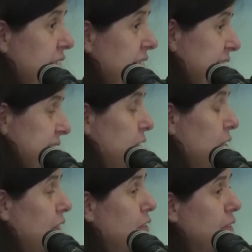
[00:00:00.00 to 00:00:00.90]
like I said,
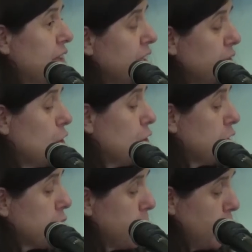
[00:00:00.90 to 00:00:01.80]
we have never, even though
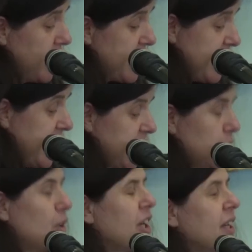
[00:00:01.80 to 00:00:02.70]
the report has taken
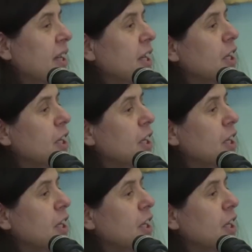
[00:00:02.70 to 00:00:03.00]
a while,